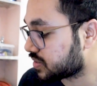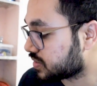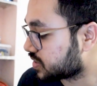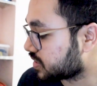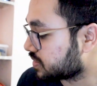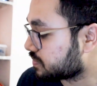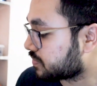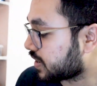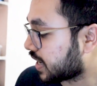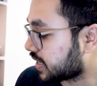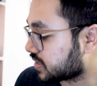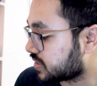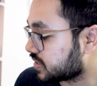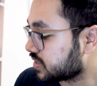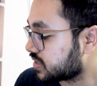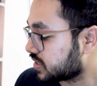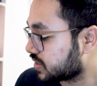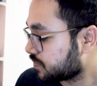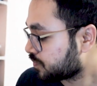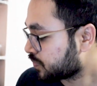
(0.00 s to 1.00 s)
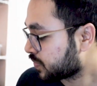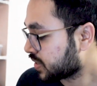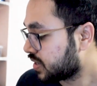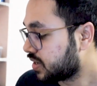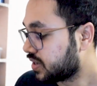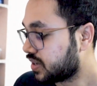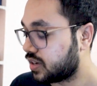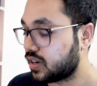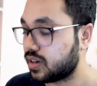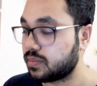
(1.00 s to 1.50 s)
and practice,
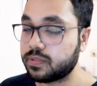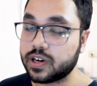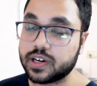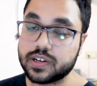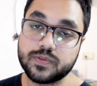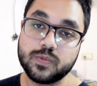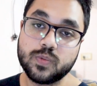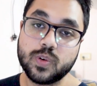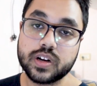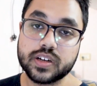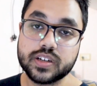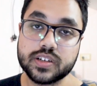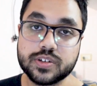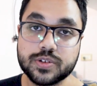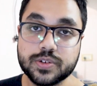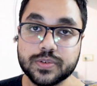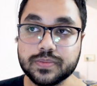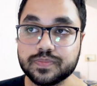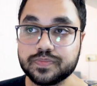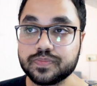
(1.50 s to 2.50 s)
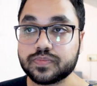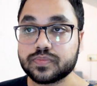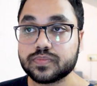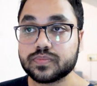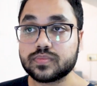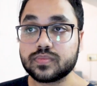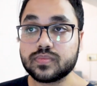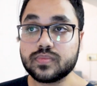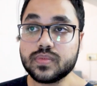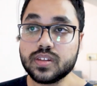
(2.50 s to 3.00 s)
uh, part one and two.
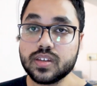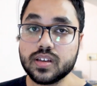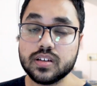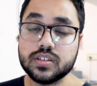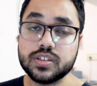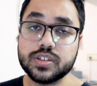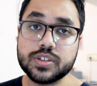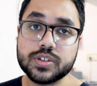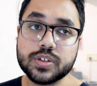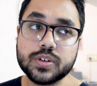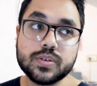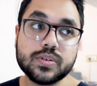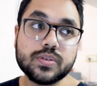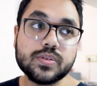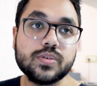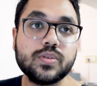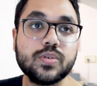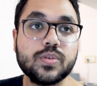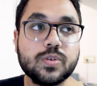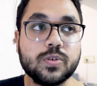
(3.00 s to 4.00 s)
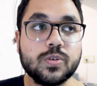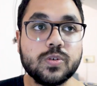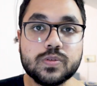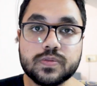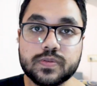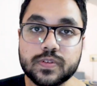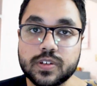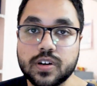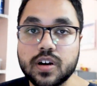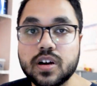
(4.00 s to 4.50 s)
So
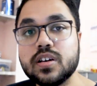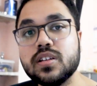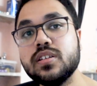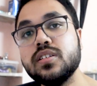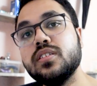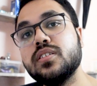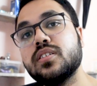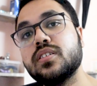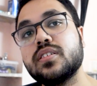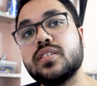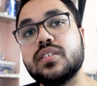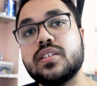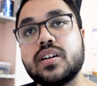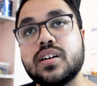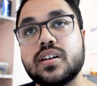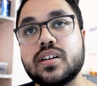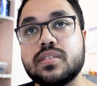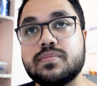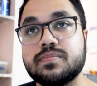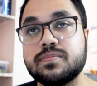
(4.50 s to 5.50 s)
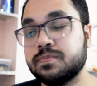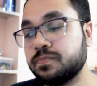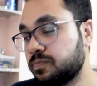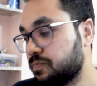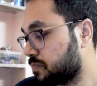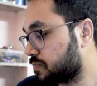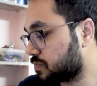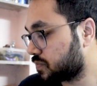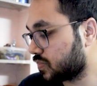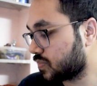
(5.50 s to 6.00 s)
overall, um,
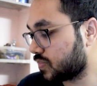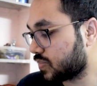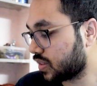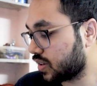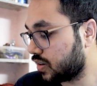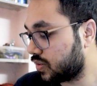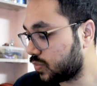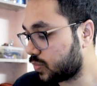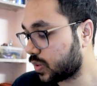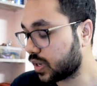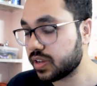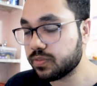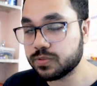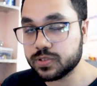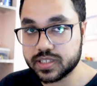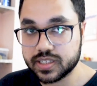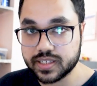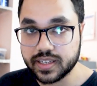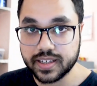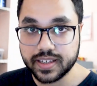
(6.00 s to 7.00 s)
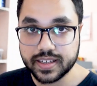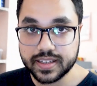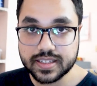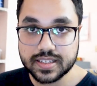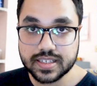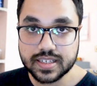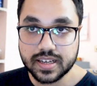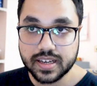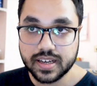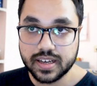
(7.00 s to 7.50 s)
what I would say is
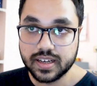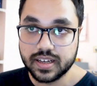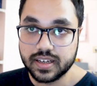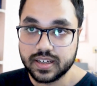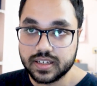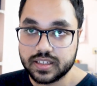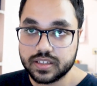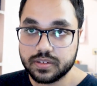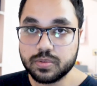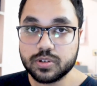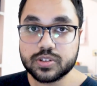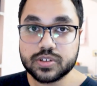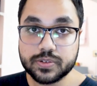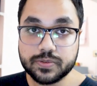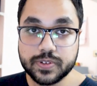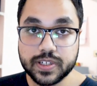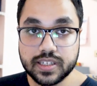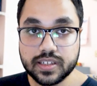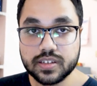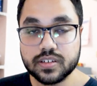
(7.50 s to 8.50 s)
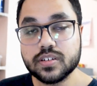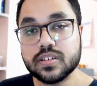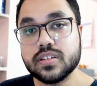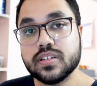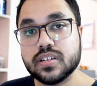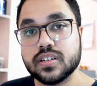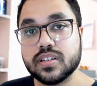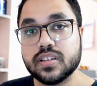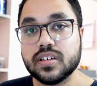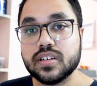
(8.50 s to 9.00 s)
the books are really good,
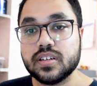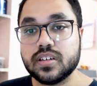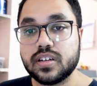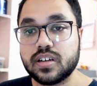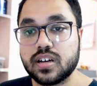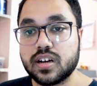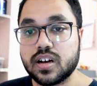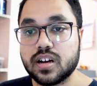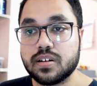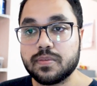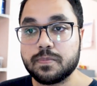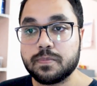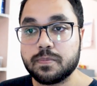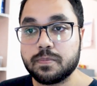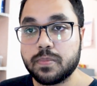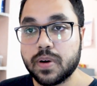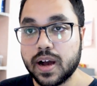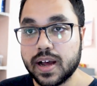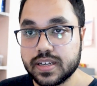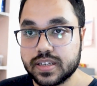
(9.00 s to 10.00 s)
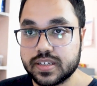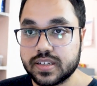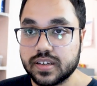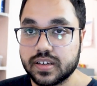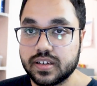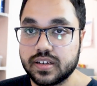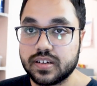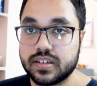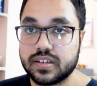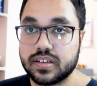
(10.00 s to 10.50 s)
um, but
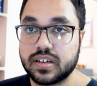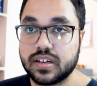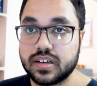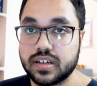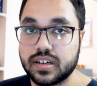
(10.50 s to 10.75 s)
uh,